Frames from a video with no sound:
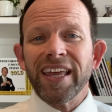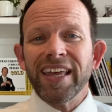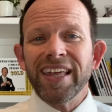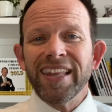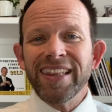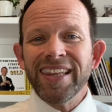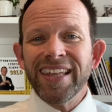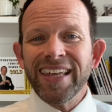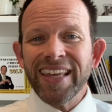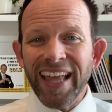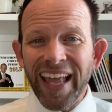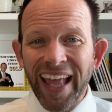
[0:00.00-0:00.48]

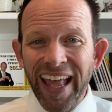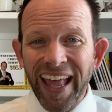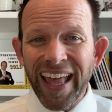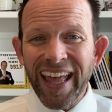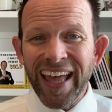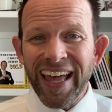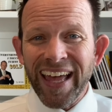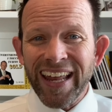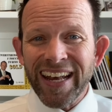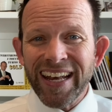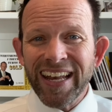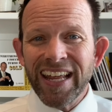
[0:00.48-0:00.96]
in the
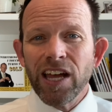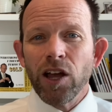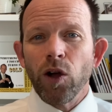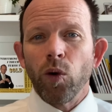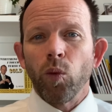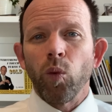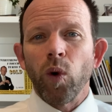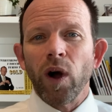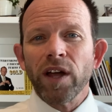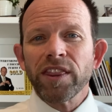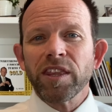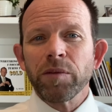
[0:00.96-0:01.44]
end,
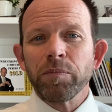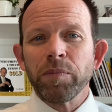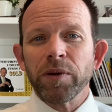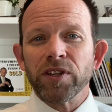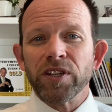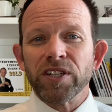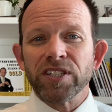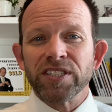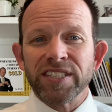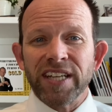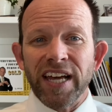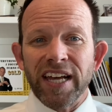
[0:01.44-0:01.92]
what the
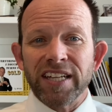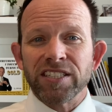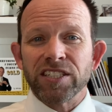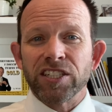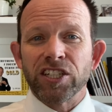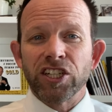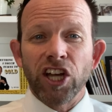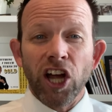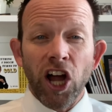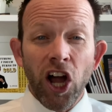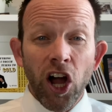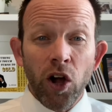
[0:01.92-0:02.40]
builder says
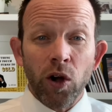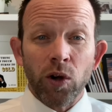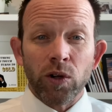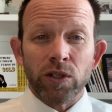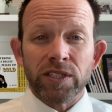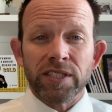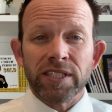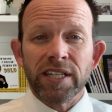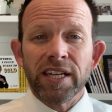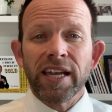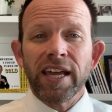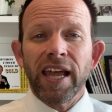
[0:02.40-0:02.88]

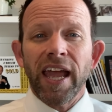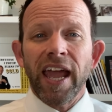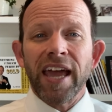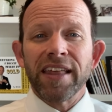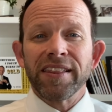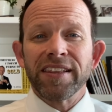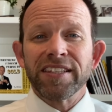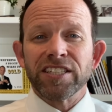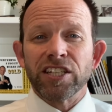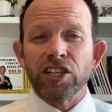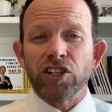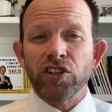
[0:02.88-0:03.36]
goes,
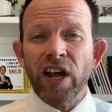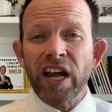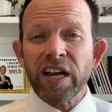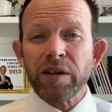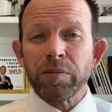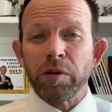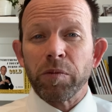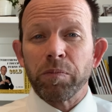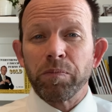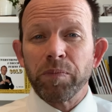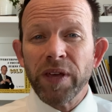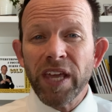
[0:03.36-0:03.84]
and these
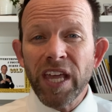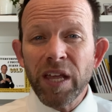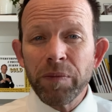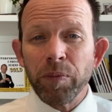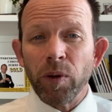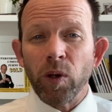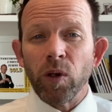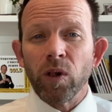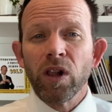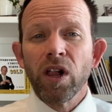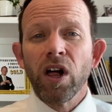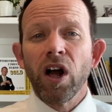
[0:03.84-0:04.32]
incredible
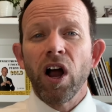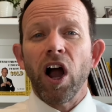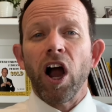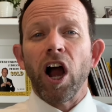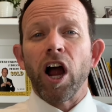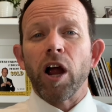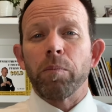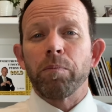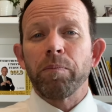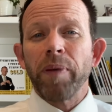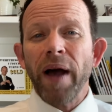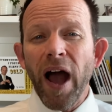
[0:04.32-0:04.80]
people
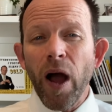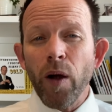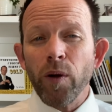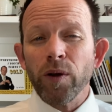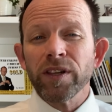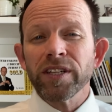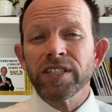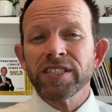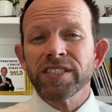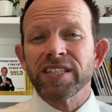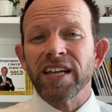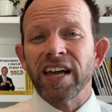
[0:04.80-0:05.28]
are
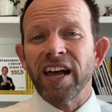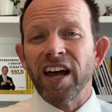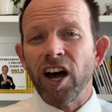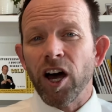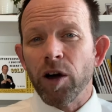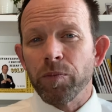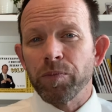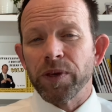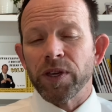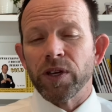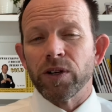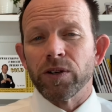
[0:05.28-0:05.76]
powerless to
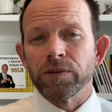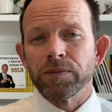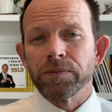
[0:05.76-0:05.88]
help you.